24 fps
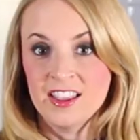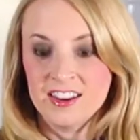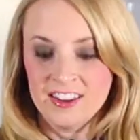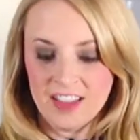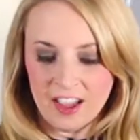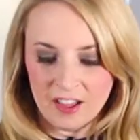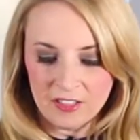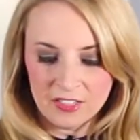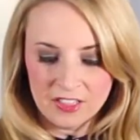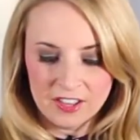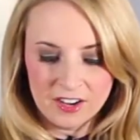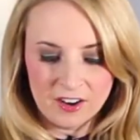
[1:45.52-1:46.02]

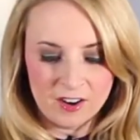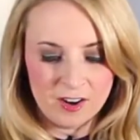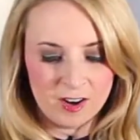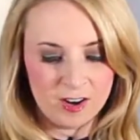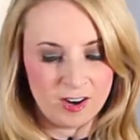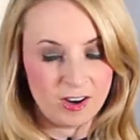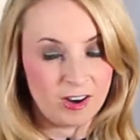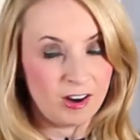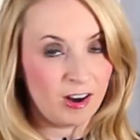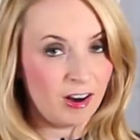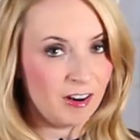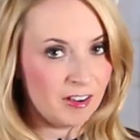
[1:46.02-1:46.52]
Now that
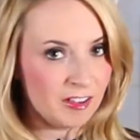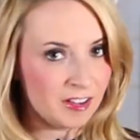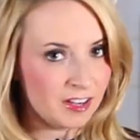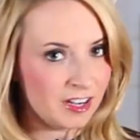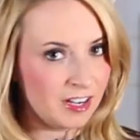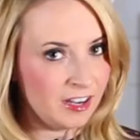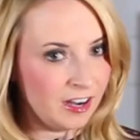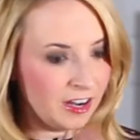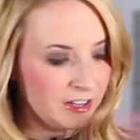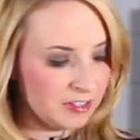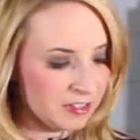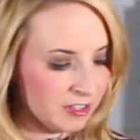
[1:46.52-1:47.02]
our garlic
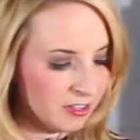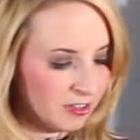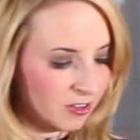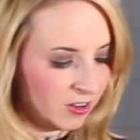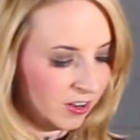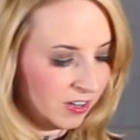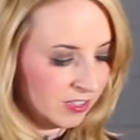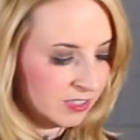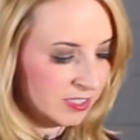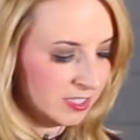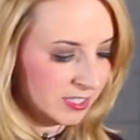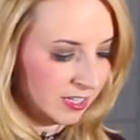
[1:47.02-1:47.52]
and onion are
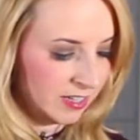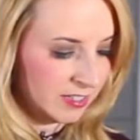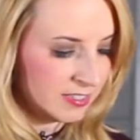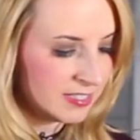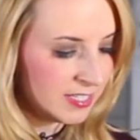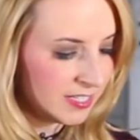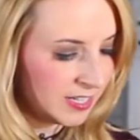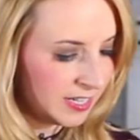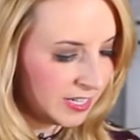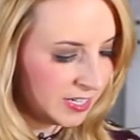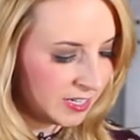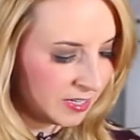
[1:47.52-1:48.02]
all
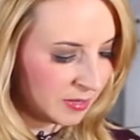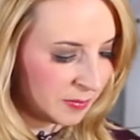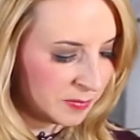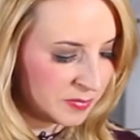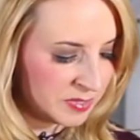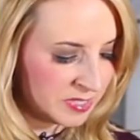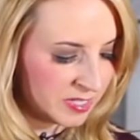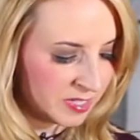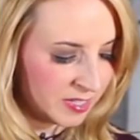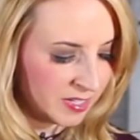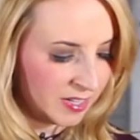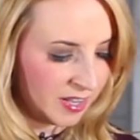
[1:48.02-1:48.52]
sauteed up
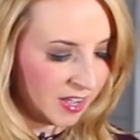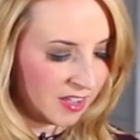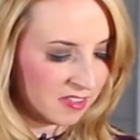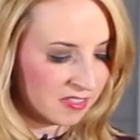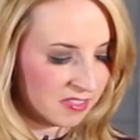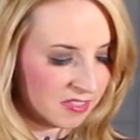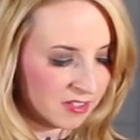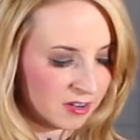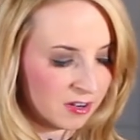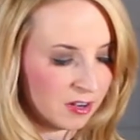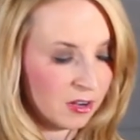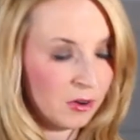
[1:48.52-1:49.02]

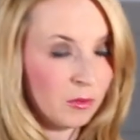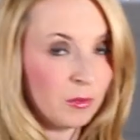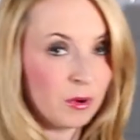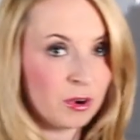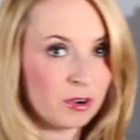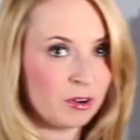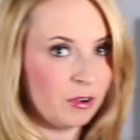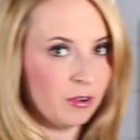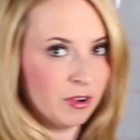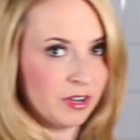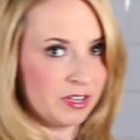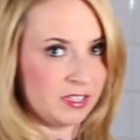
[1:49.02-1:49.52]
together,
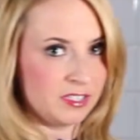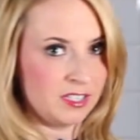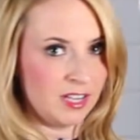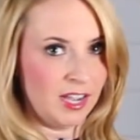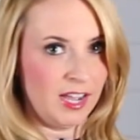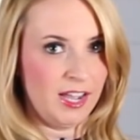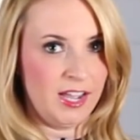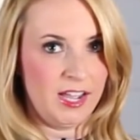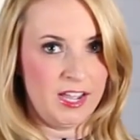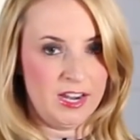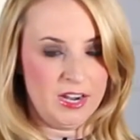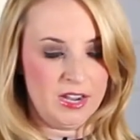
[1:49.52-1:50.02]
we're going to
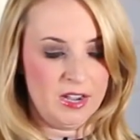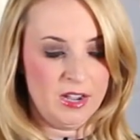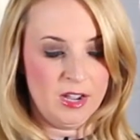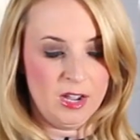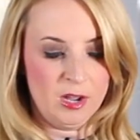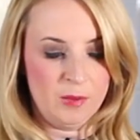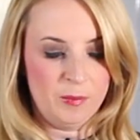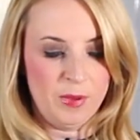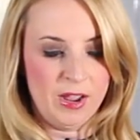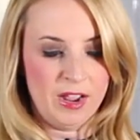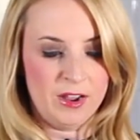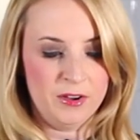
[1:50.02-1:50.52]
add
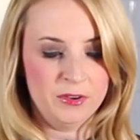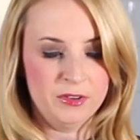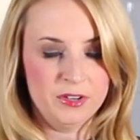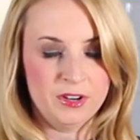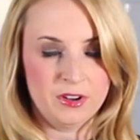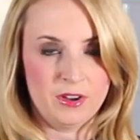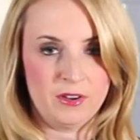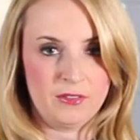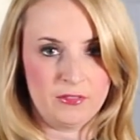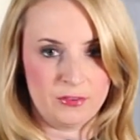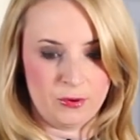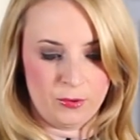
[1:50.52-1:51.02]
a pound
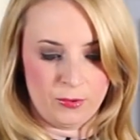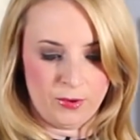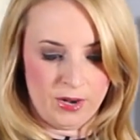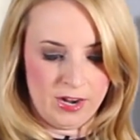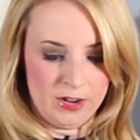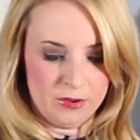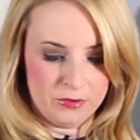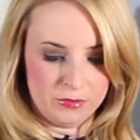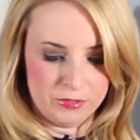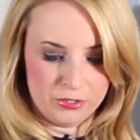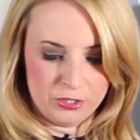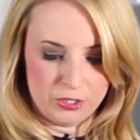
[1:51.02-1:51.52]
of
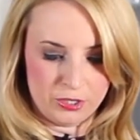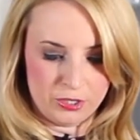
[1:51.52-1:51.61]
ground